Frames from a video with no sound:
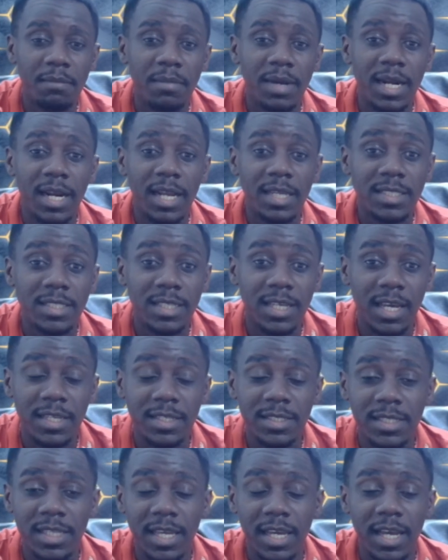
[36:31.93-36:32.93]
Malasia
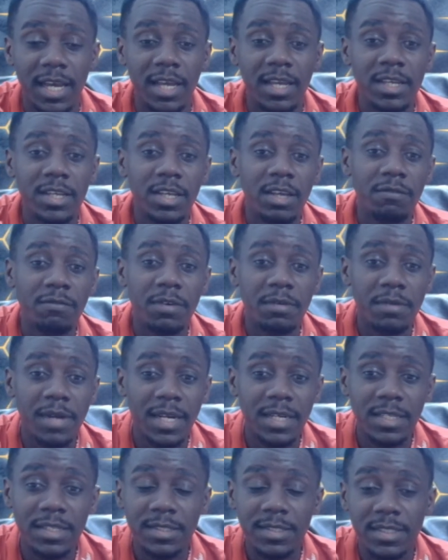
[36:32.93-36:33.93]
is there.
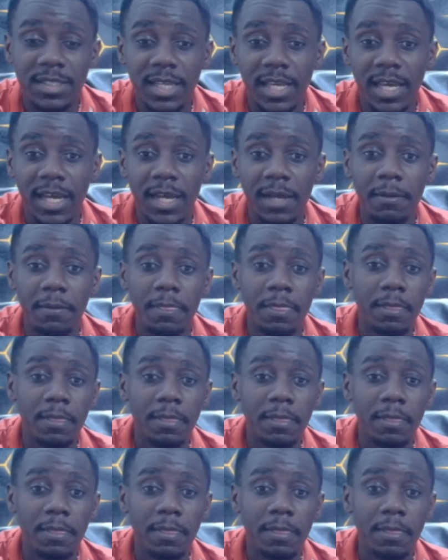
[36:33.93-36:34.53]
Varane is there.